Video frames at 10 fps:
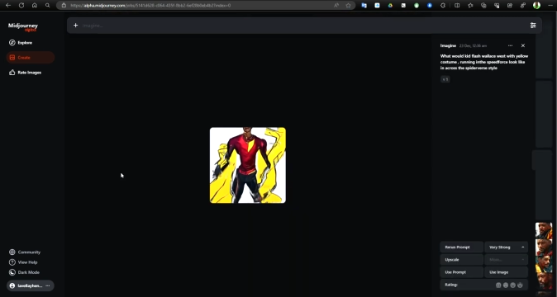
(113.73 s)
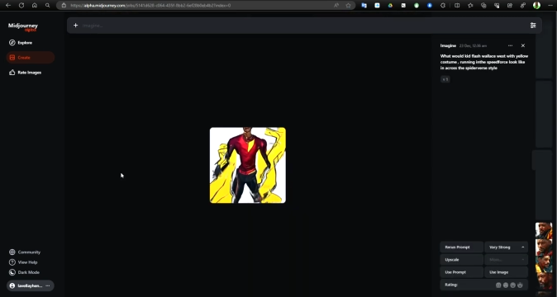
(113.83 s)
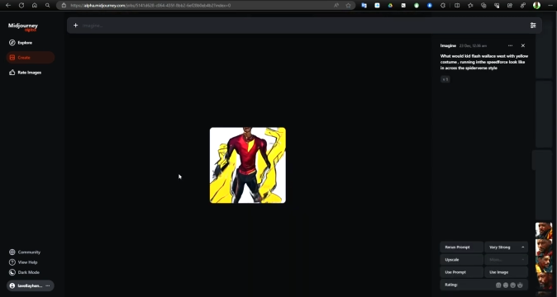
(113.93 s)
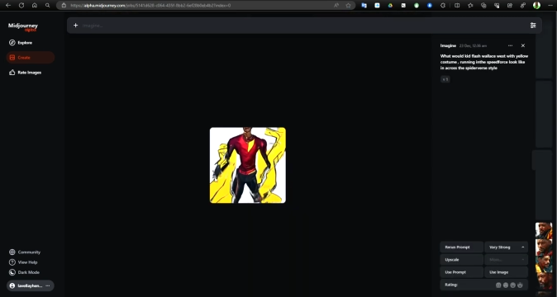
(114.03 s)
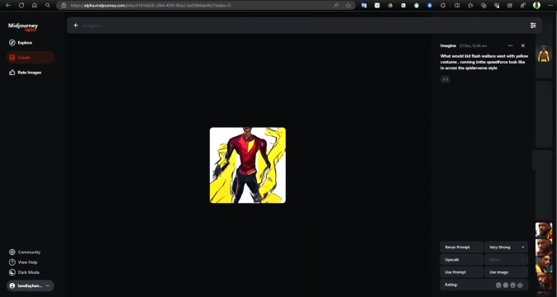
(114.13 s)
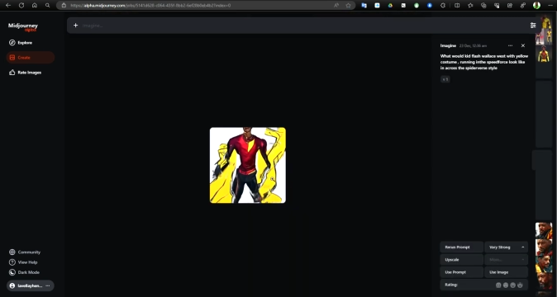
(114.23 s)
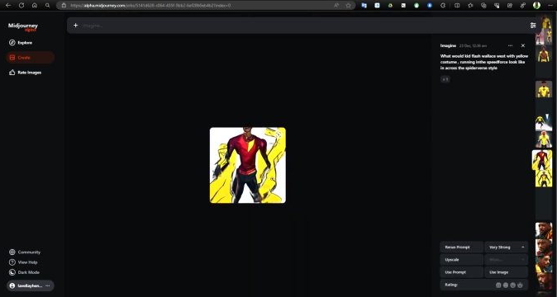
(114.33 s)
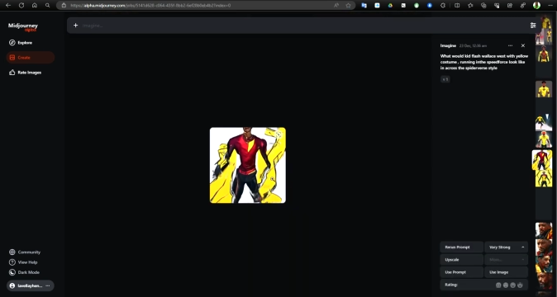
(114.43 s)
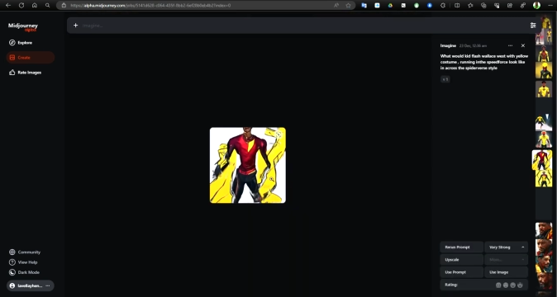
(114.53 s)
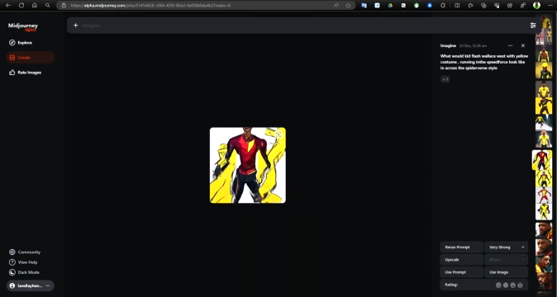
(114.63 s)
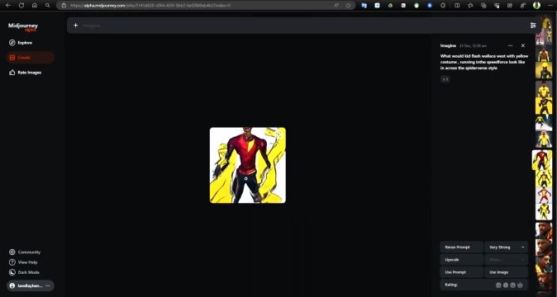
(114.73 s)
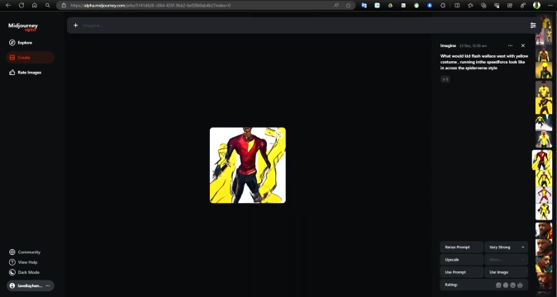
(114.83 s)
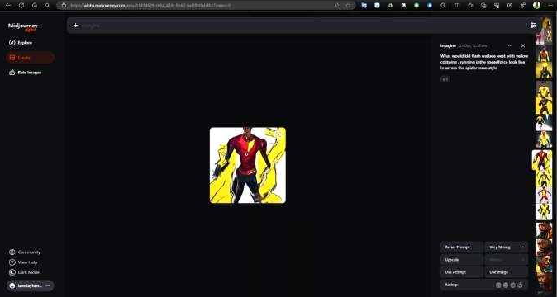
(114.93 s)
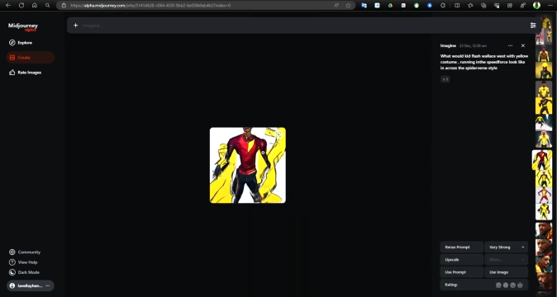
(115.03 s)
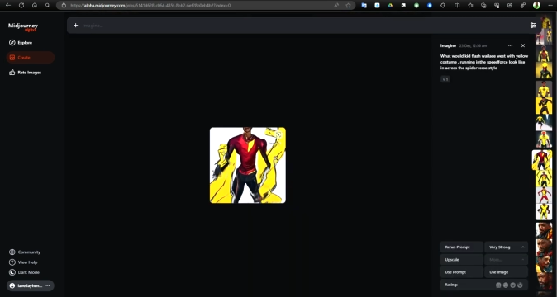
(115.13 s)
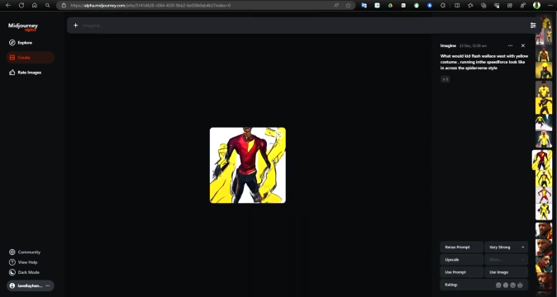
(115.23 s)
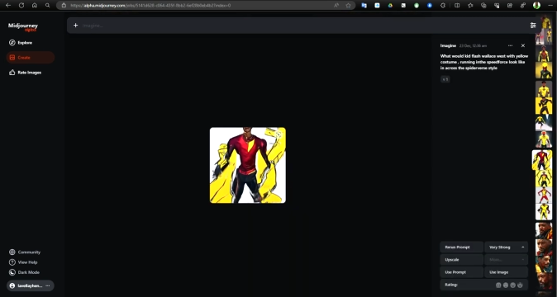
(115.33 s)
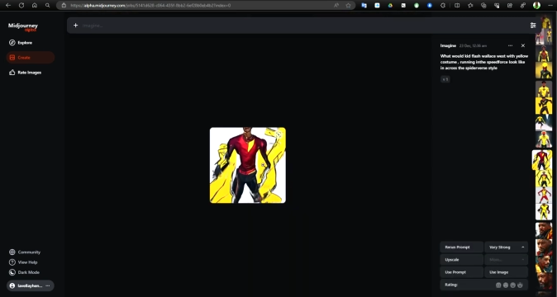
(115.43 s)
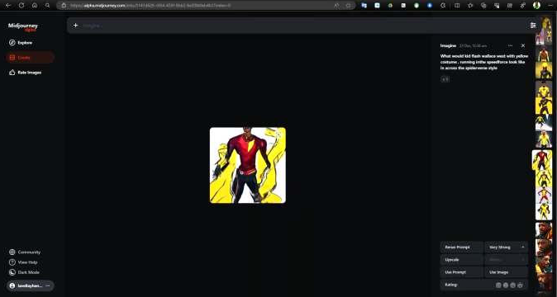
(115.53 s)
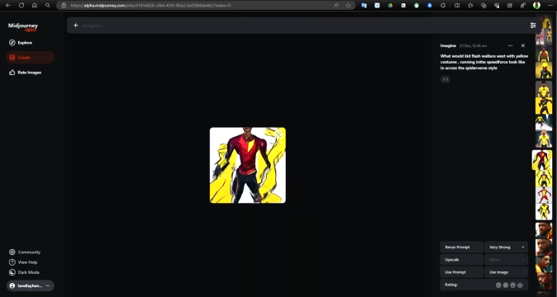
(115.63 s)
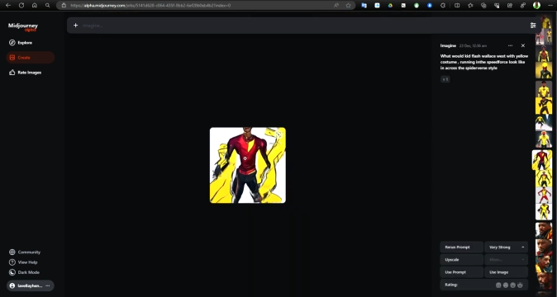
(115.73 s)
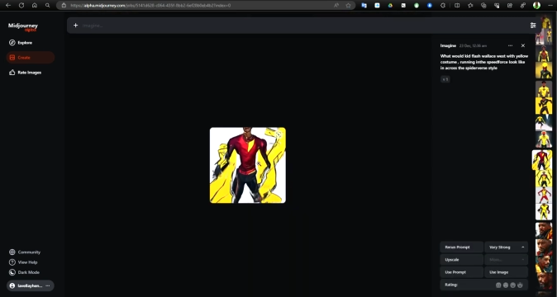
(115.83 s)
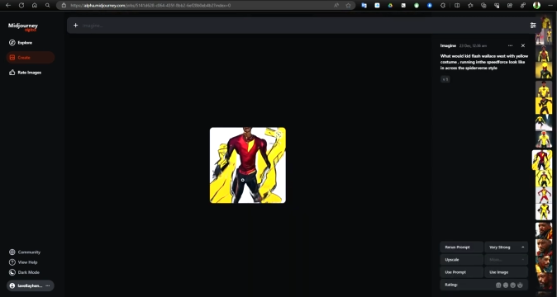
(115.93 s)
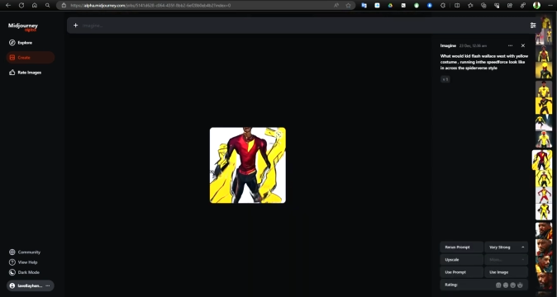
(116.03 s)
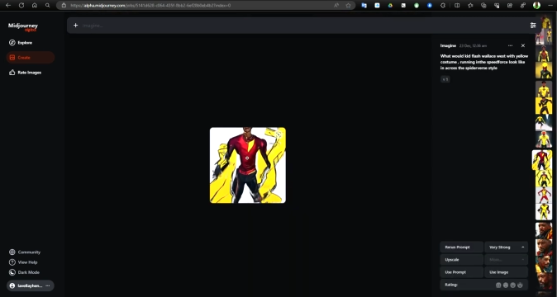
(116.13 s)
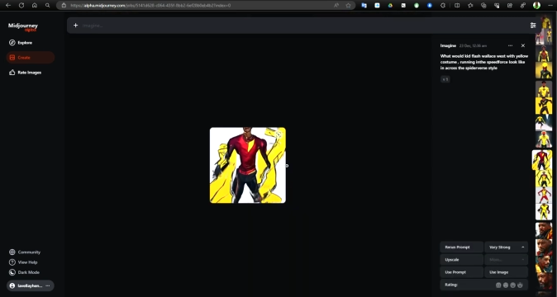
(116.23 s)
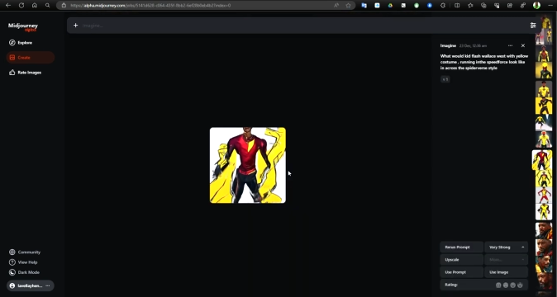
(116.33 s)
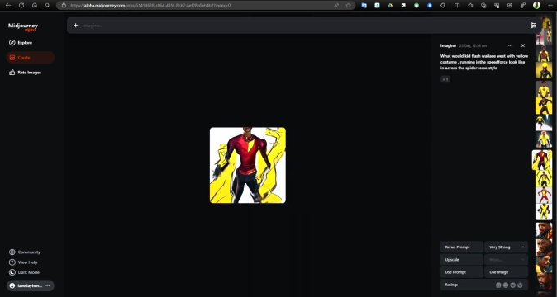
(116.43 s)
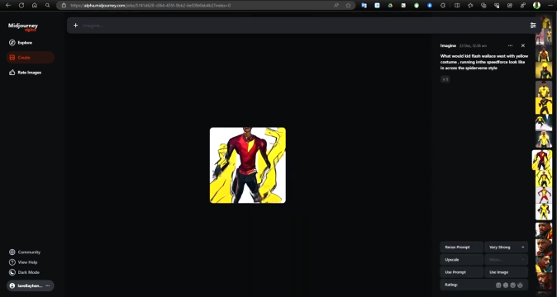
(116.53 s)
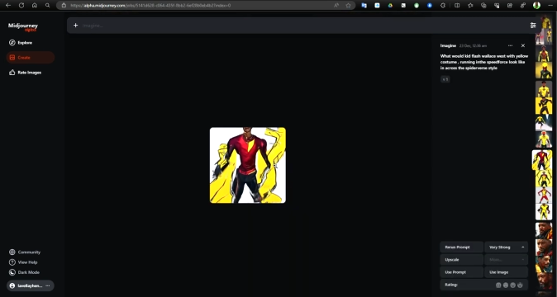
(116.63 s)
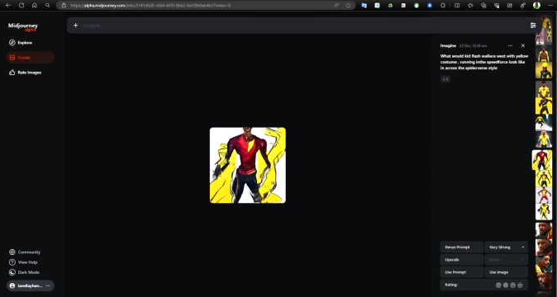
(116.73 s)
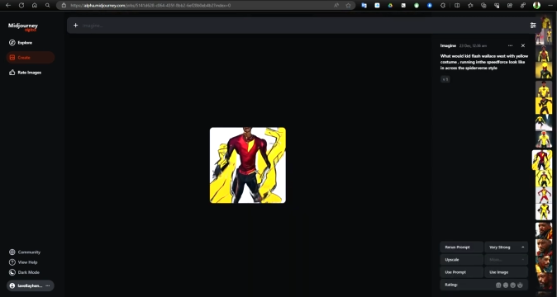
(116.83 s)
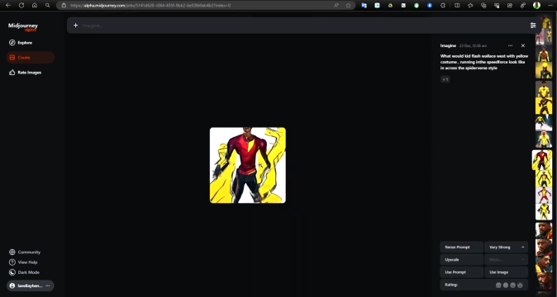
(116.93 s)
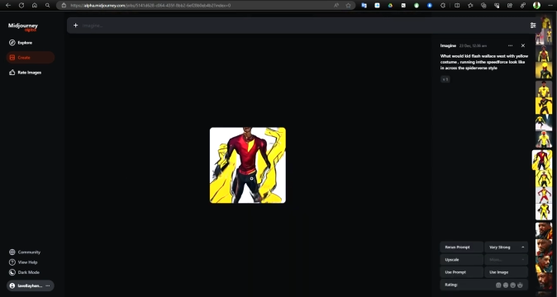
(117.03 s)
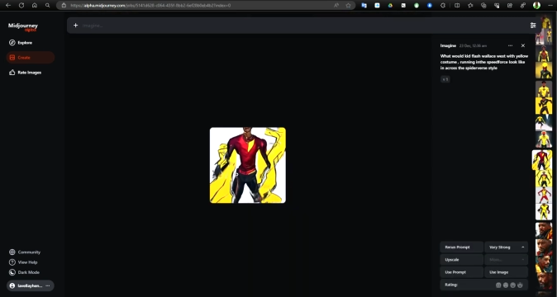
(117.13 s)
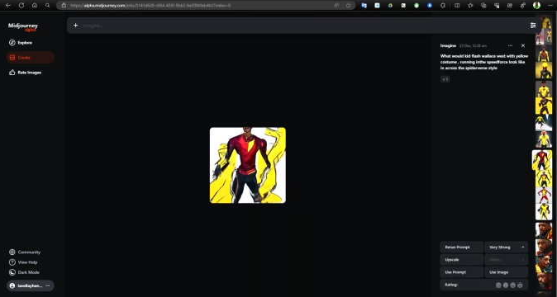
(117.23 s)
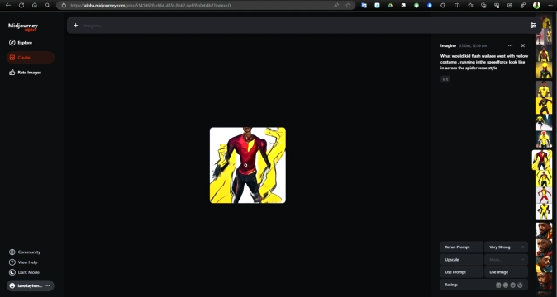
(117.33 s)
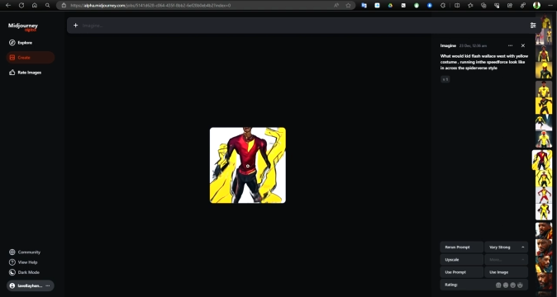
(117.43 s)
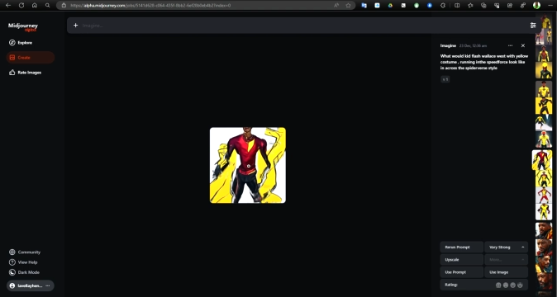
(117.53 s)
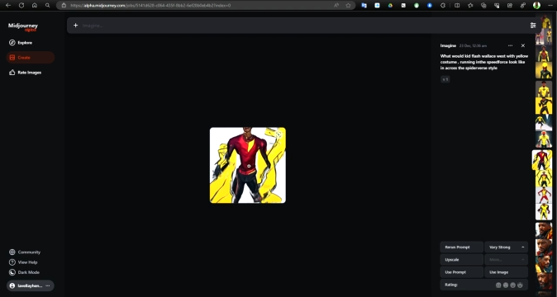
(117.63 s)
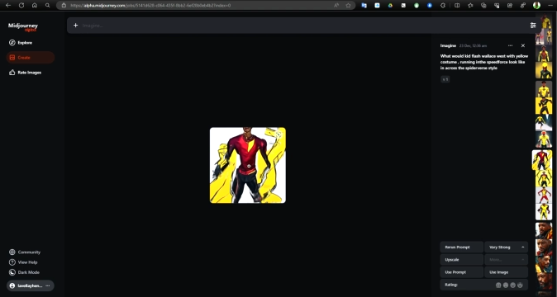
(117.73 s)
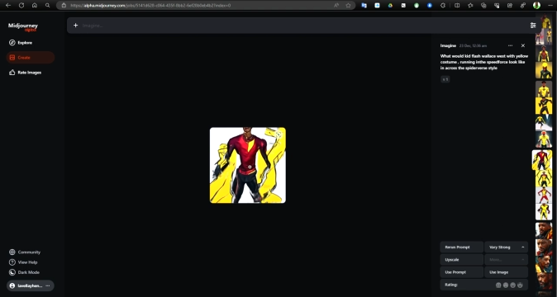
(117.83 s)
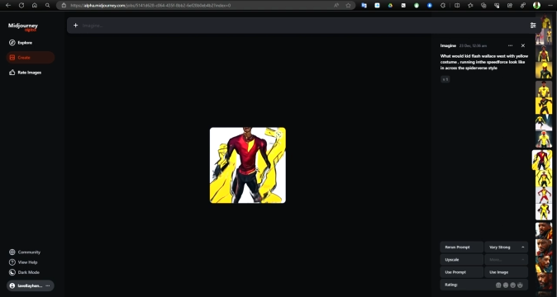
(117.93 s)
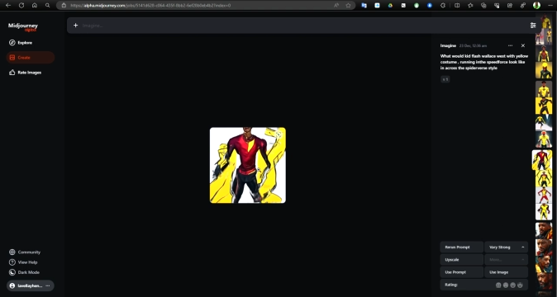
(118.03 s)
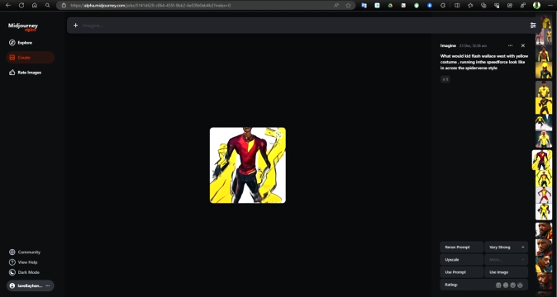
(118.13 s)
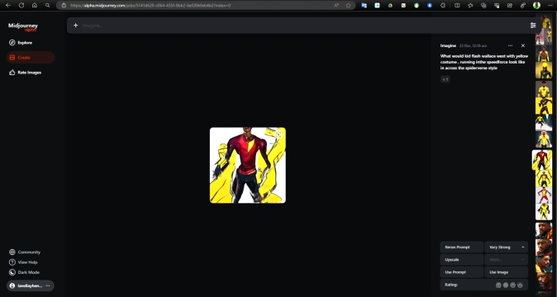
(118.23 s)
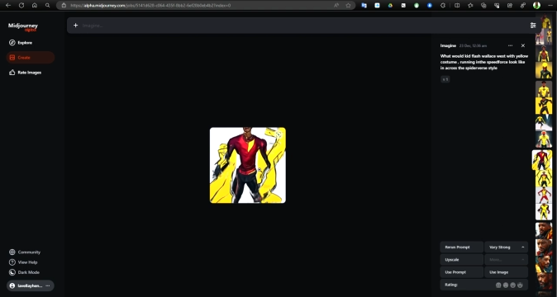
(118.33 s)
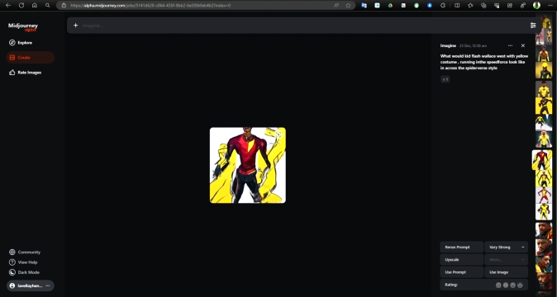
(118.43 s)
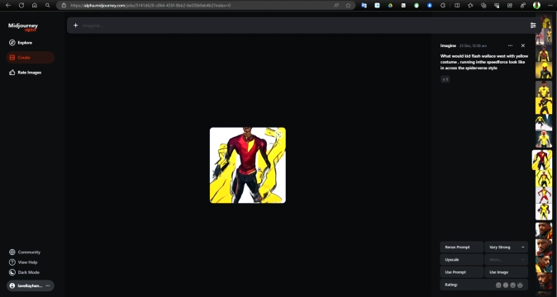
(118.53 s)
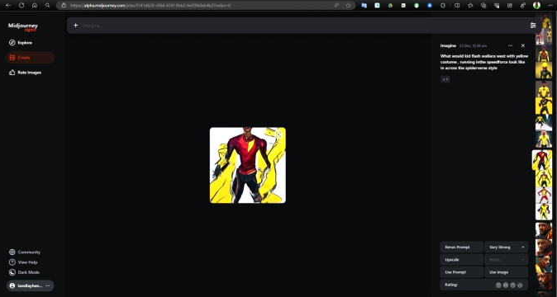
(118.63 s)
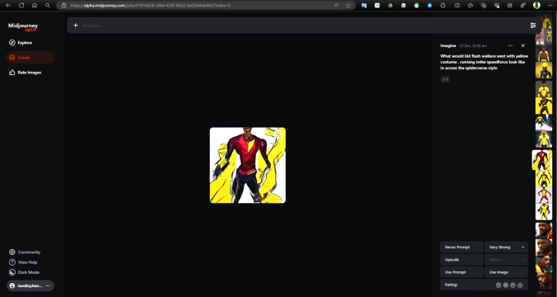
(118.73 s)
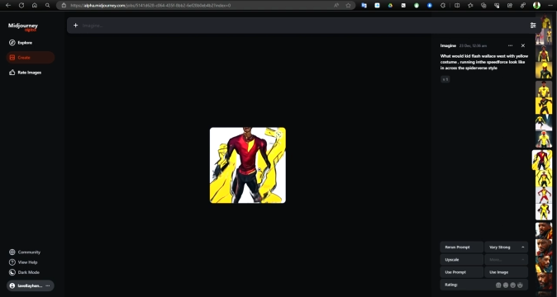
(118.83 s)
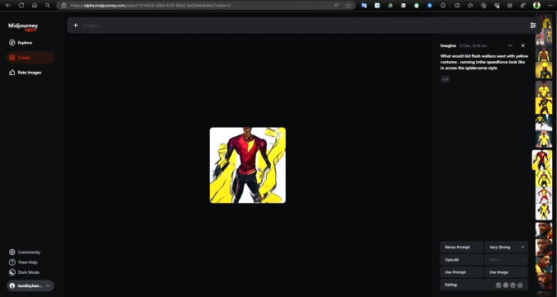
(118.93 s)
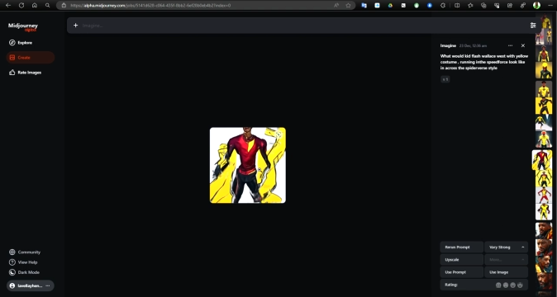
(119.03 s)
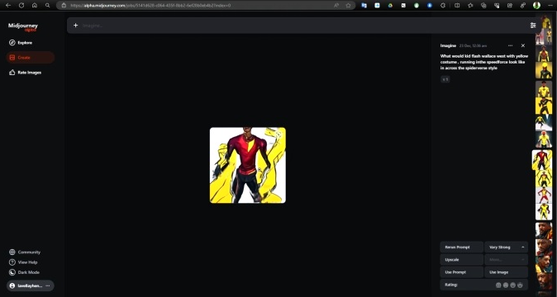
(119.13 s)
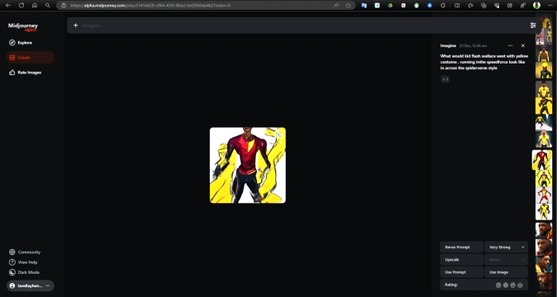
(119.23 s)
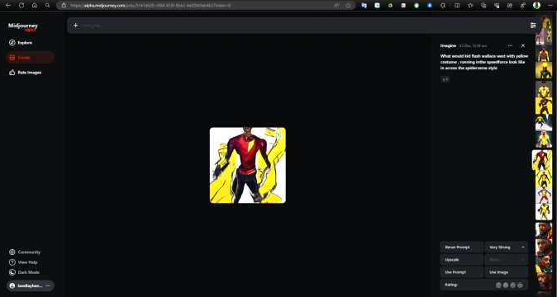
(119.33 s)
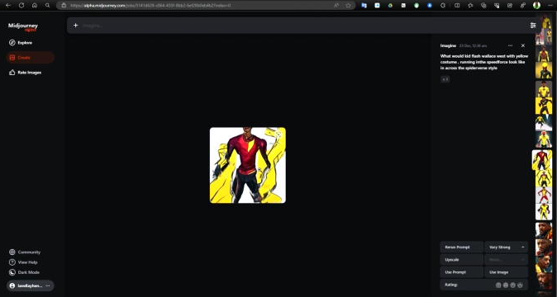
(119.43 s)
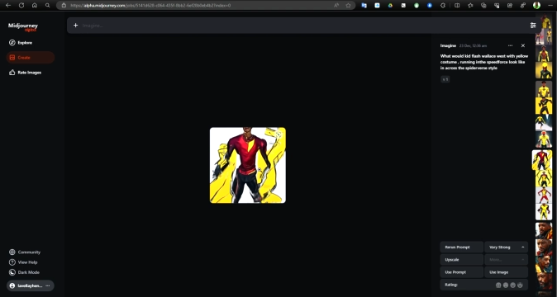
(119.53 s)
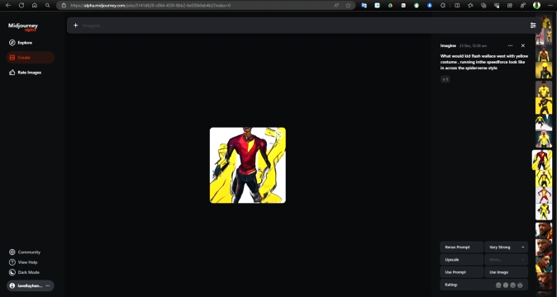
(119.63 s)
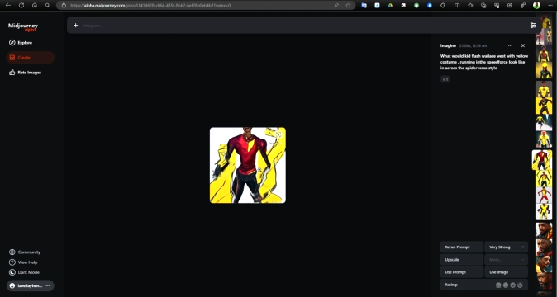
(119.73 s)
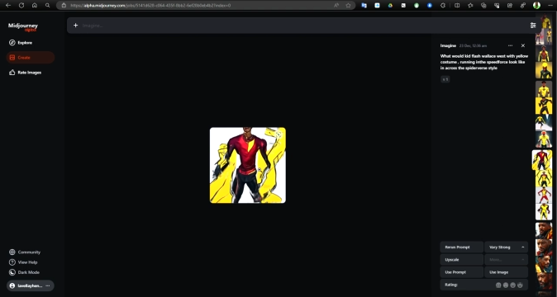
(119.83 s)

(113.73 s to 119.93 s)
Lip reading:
Nobody's mouth can be seen.